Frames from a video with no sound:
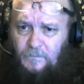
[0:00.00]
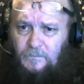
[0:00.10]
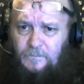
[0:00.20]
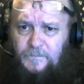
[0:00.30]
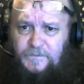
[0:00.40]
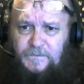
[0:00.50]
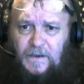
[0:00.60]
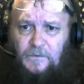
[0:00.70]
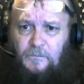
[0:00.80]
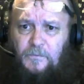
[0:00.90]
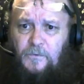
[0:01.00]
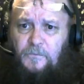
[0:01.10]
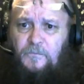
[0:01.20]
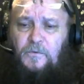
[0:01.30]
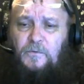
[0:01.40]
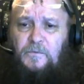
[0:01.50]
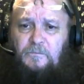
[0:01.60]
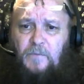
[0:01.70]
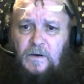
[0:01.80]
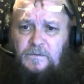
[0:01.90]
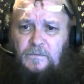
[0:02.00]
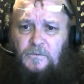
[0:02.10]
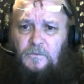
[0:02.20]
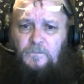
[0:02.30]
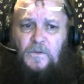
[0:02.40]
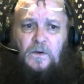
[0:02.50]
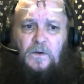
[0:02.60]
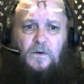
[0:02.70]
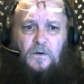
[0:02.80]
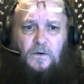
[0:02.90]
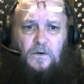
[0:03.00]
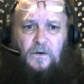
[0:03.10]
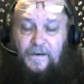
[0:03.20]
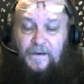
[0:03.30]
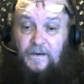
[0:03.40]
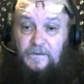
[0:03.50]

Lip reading: soundproof room if possible, or as